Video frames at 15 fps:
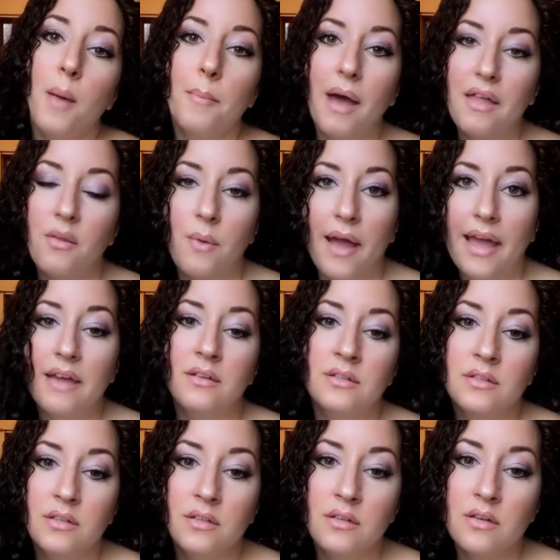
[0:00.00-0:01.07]
By the way,
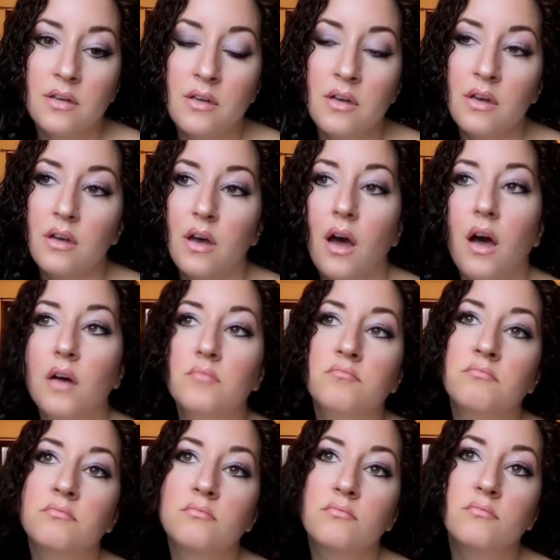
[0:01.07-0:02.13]

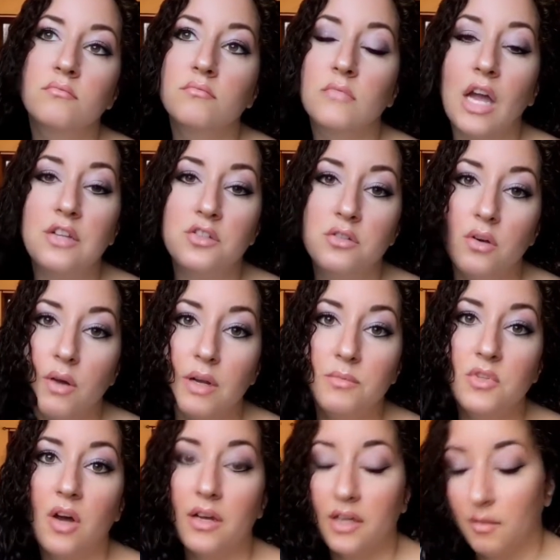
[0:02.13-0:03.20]
I do know what I'm
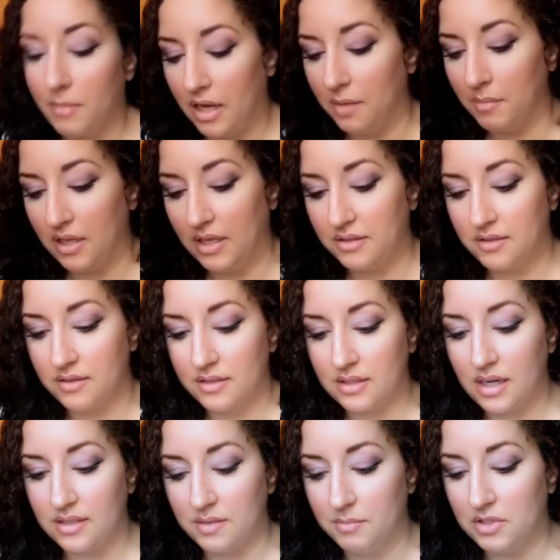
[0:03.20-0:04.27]
talking about. I'm a licensed
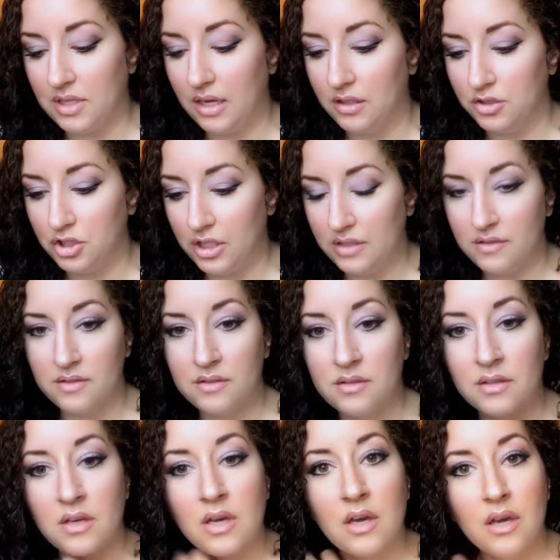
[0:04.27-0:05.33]
cosmetologist,
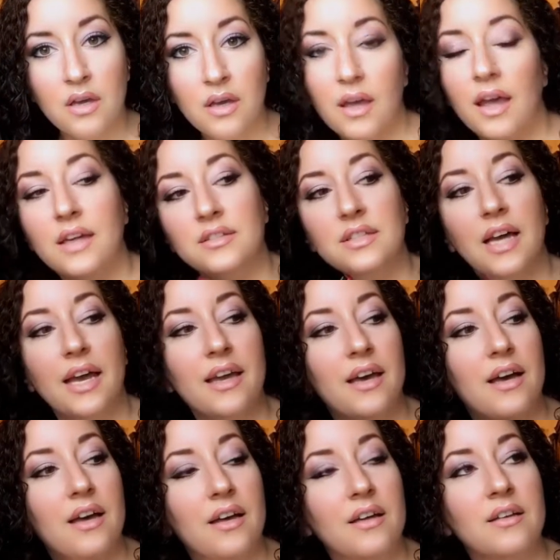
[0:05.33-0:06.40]
and
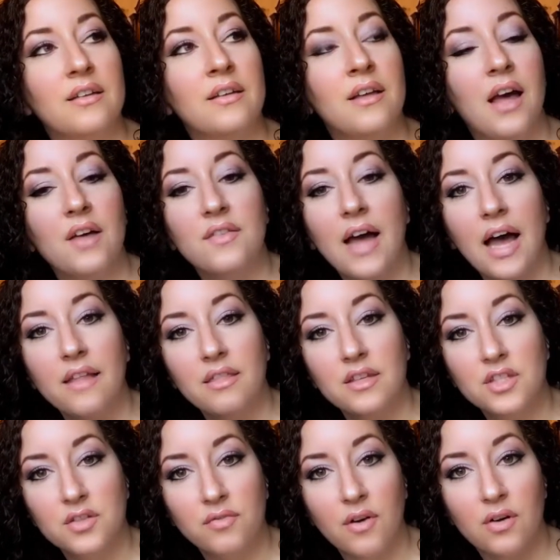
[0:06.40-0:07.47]
I have had
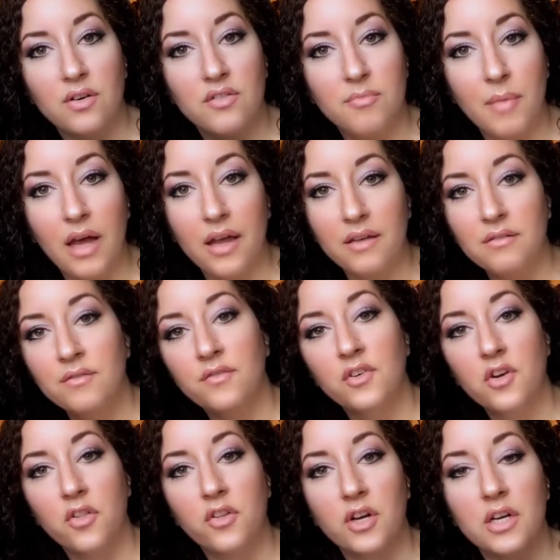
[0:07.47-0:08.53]
this fro of mine
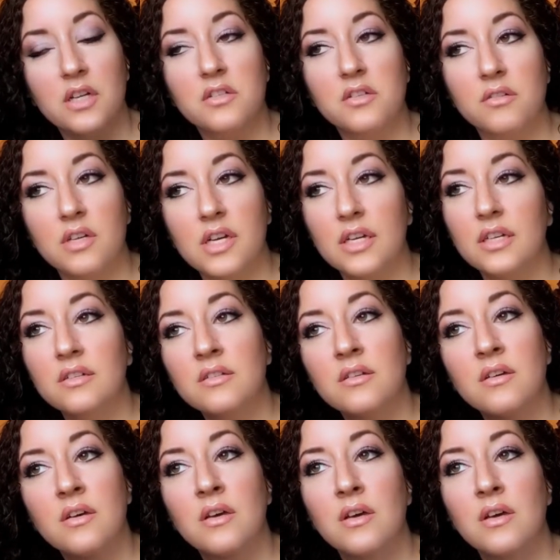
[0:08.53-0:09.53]
for 32 years.